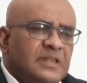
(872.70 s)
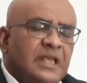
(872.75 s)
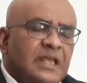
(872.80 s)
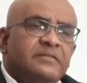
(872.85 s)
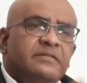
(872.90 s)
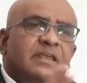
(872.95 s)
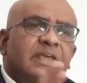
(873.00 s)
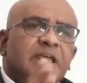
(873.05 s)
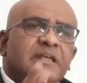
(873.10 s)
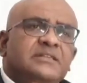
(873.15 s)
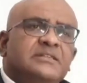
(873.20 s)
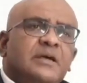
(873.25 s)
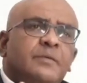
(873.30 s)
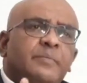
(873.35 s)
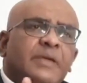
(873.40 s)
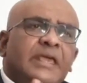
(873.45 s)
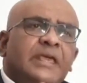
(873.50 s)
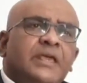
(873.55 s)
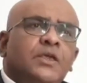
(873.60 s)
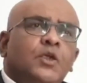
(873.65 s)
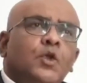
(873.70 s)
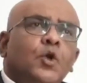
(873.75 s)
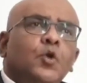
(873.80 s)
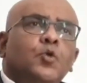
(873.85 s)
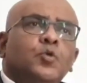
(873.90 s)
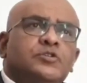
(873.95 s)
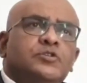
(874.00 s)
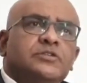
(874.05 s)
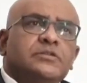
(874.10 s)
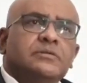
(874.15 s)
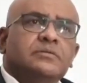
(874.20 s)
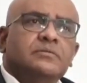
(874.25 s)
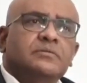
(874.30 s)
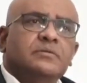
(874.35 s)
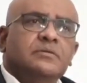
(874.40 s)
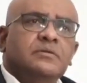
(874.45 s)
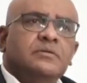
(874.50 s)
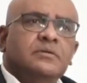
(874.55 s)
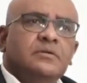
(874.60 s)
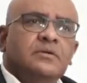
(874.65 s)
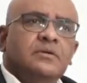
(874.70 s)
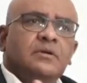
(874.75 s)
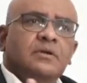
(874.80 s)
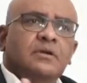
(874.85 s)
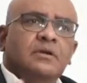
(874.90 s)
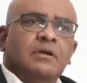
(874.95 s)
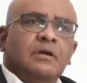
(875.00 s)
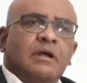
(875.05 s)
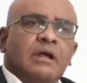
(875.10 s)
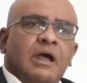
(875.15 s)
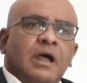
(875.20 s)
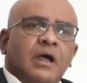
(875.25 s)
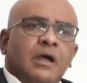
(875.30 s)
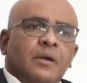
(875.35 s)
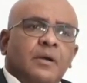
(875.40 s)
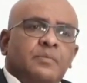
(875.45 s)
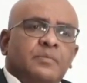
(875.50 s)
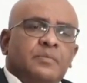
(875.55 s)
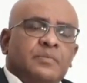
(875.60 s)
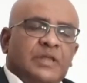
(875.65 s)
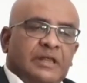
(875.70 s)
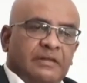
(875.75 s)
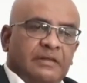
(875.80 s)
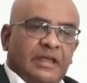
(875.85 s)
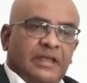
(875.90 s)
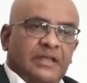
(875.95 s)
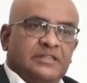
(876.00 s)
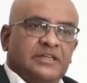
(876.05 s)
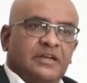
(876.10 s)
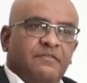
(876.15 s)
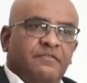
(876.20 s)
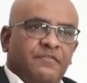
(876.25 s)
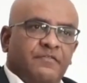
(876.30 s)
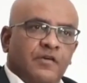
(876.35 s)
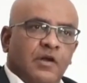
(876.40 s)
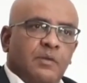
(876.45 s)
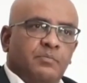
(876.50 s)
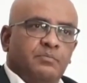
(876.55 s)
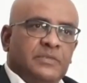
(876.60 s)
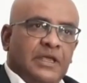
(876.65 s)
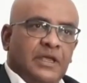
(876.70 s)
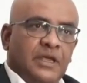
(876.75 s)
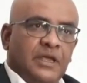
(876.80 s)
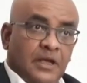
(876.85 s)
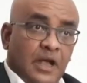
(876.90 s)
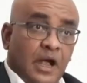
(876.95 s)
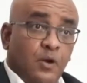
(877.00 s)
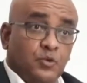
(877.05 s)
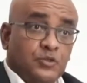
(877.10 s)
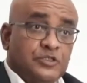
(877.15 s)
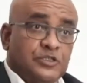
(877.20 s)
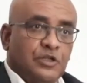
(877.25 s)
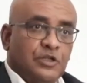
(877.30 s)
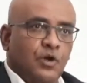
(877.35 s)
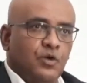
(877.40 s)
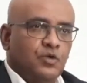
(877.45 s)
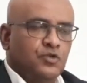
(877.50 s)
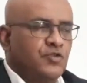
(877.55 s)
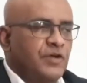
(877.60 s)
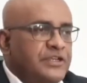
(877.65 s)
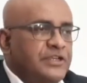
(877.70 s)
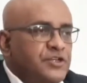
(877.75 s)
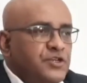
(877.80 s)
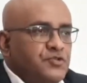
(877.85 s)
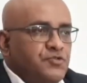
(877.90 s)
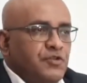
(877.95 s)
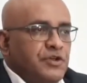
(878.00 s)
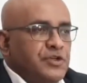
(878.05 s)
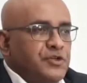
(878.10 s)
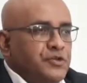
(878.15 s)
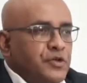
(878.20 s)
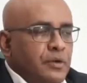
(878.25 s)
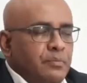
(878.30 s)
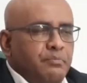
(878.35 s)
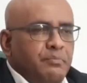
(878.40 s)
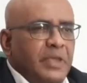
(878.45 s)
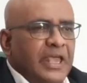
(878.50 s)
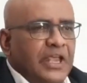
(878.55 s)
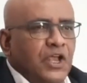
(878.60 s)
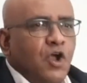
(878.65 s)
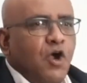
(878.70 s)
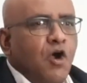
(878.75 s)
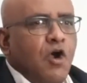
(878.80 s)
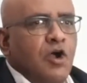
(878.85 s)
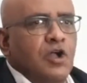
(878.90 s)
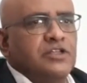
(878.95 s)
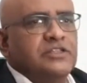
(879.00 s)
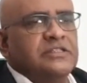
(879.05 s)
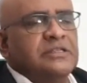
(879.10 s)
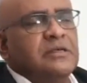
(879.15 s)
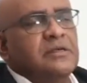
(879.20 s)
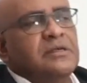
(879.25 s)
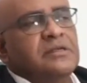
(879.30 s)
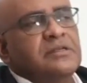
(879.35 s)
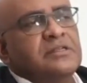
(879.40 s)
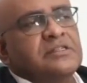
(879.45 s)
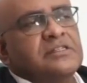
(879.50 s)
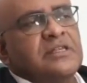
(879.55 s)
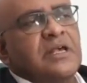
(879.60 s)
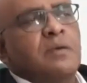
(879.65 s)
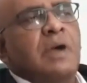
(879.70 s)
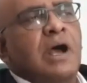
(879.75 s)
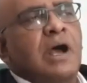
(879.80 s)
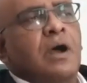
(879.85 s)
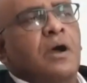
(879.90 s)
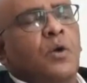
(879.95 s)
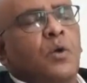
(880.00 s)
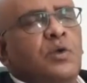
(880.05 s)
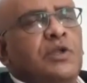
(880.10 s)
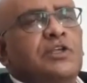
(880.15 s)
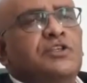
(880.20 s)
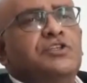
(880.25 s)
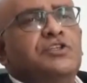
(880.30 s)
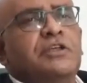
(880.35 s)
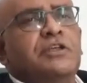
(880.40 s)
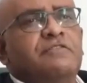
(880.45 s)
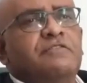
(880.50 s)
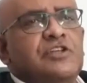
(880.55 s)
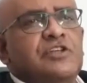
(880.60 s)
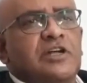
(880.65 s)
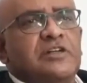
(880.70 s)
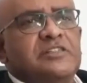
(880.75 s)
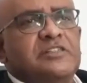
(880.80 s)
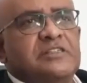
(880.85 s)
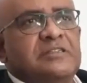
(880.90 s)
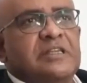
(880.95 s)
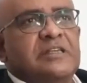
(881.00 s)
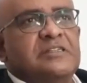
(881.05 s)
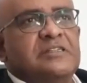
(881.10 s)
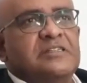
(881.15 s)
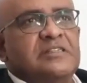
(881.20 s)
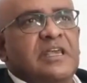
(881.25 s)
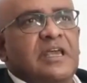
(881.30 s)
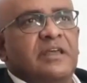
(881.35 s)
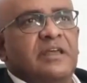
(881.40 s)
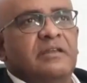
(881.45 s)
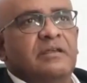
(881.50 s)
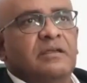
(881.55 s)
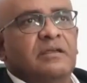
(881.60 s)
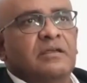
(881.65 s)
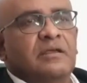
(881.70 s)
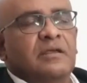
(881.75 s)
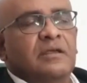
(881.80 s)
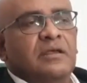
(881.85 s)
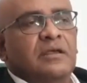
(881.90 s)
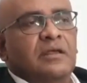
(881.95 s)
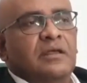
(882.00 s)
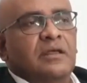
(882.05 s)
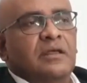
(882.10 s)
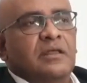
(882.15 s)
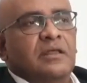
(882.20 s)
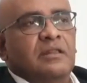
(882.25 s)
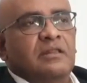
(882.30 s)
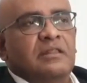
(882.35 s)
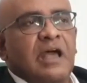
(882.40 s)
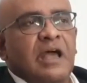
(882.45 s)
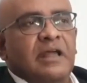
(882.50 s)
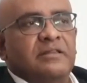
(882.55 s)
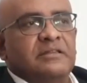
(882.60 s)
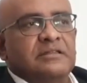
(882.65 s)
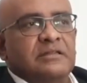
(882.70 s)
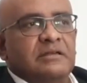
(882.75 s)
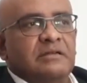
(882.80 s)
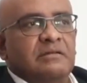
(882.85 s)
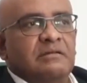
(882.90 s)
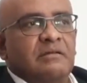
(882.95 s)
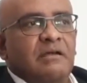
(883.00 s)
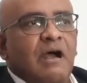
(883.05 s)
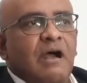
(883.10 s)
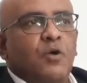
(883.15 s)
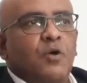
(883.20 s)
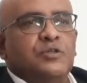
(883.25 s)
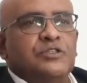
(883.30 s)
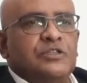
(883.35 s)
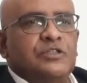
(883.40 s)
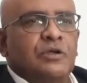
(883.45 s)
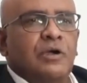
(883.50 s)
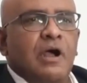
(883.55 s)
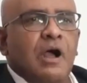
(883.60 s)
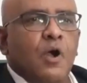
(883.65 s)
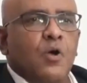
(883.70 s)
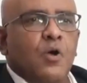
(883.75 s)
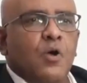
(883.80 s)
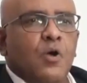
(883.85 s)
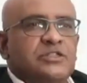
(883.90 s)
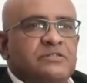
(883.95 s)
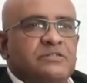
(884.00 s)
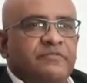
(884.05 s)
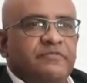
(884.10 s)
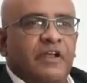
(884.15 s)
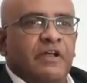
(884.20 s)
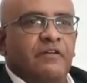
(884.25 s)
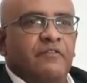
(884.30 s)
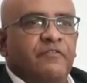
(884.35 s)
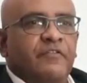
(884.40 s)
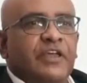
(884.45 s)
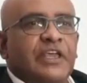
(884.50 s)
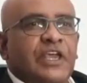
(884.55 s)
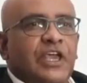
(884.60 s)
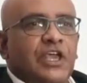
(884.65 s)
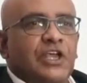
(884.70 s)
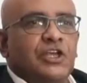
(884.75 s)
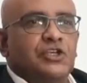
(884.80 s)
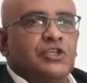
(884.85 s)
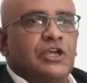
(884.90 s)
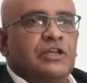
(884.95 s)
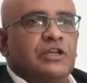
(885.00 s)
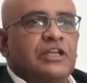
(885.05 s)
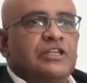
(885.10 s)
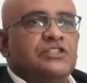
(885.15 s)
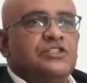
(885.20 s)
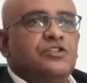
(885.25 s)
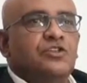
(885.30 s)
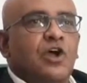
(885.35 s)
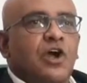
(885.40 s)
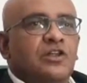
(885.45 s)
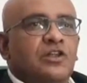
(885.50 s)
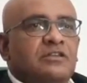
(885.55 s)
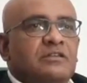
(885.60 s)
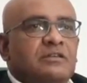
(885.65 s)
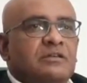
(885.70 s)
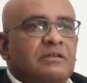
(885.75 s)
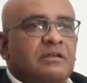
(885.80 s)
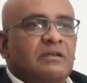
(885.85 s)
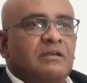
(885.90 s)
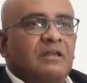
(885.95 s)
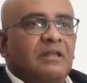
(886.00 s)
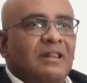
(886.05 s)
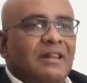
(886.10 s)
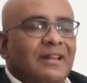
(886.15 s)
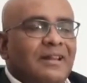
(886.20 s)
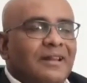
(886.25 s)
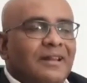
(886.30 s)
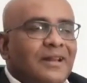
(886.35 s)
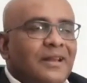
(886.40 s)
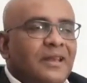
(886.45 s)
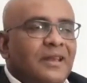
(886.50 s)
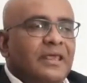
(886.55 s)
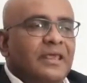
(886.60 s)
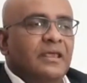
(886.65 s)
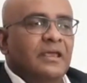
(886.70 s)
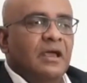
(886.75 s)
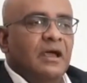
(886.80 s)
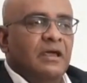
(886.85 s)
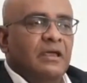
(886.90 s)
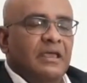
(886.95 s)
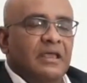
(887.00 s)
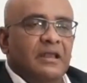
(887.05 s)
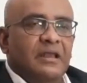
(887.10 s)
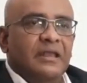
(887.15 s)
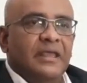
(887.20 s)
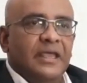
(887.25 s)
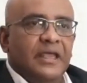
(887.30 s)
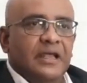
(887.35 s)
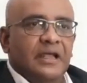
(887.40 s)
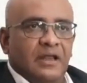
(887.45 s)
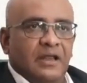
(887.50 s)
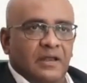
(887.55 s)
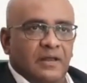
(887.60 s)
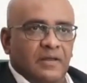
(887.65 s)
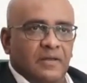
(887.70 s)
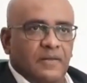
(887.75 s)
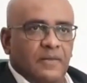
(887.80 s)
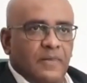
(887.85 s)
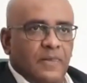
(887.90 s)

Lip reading: data being used, the data from the house-to-house registration, because somehow the Chief Justice said that house-to-house verification is not illegal,